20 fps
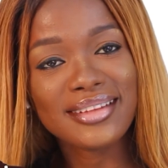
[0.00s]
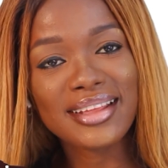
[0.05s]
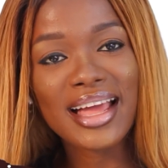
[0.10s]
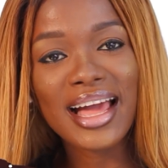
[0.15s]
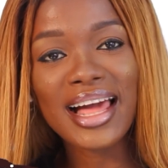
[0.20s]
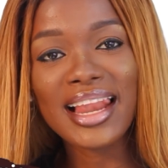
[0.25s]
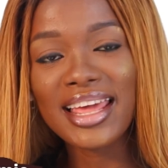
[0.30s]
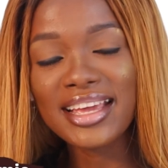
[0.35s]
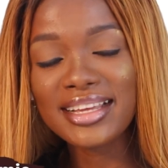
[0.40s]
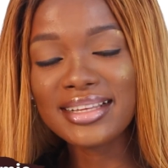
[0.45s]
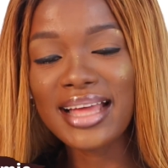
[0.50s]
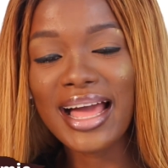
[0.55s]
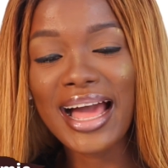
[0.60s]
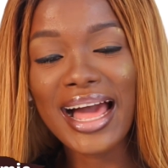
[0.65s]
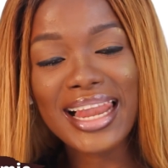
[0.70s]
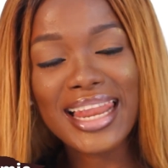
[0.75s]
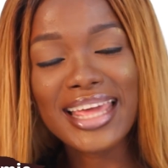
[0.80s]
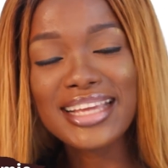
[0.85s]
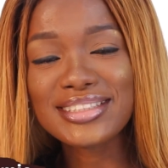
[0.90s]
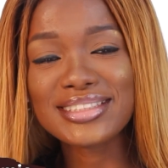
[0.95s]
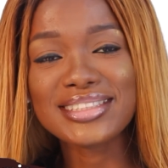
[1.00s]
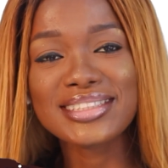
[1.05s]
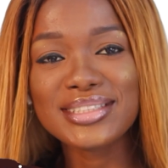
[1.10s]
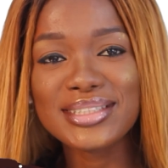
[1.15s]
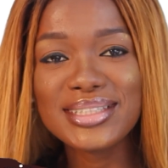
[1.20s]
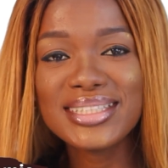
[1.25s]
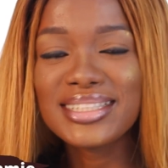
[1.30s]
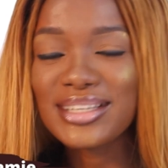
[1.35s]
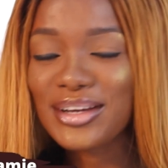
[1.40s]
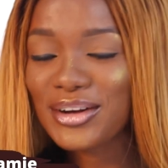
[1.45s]
I like to
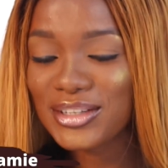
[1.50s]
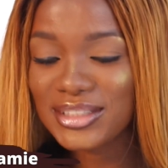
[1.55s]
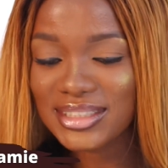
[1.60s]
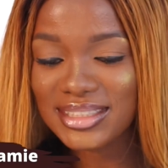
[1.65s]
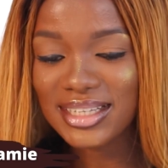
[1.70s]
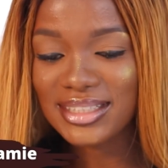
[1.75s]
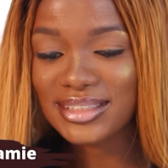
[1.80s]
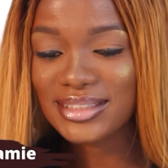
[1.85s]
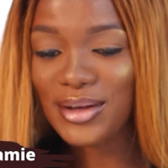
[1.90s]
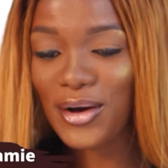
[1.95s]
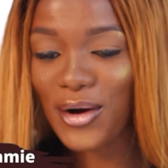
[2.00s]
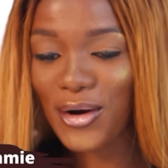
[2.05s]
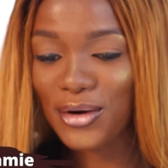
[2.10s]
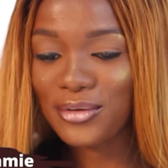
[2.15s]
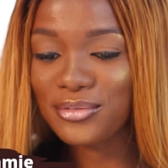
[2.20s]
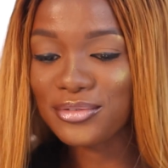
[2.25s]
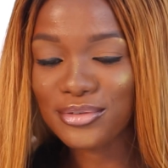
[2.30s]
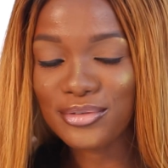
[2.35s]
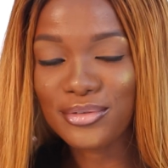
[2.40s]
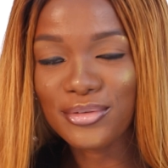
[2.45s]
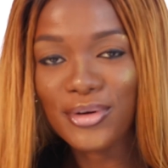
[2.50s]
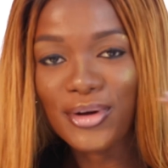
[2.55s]
see the content of